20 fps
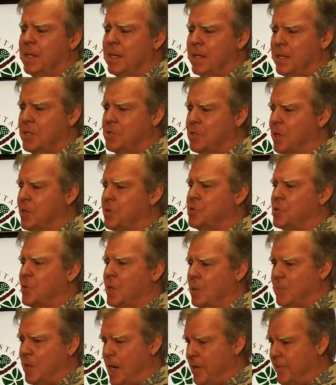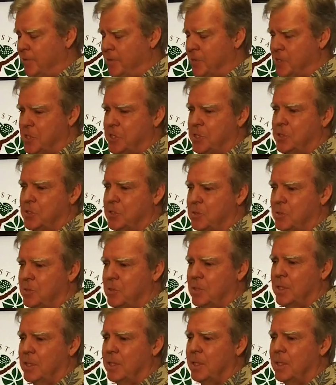It is also our private physicians
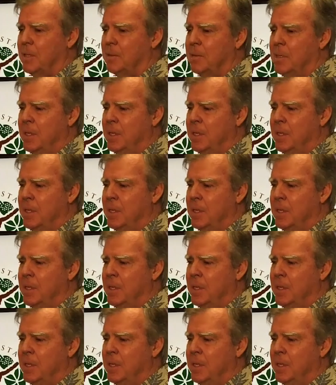who are